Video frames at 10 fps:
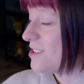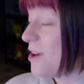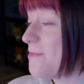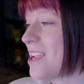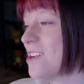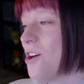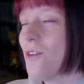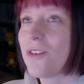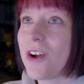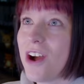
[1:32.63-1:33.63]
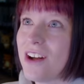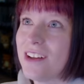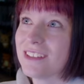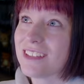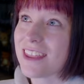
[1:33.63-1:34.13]
mean,
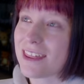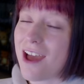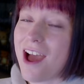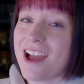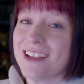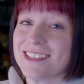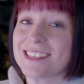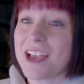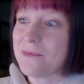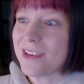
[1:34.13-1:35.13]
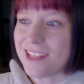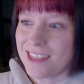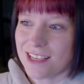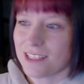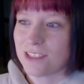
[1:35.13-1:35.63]
overall thoughts, I mean, I
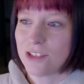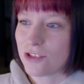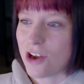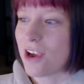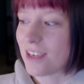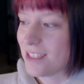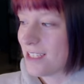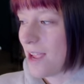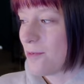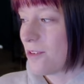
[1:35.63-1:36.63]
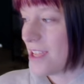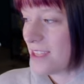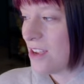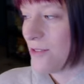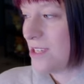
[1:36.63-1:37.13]
think it's strong, it's stable. I
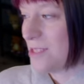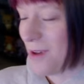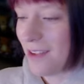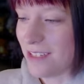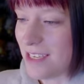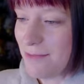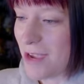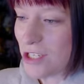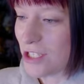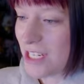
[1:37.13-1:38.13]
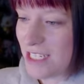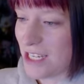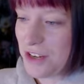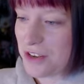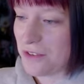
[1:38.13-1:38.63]
know he's probably a major
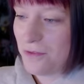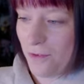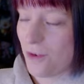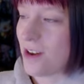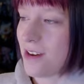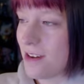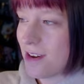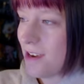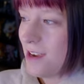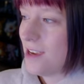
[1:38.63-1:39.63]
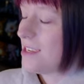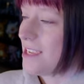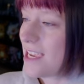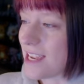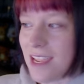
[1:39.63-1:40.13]
contender for
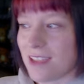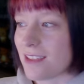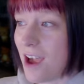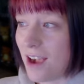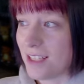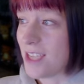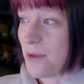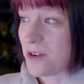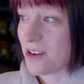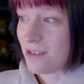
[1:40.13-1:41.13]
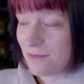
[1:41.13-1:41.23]
getting the hot summer,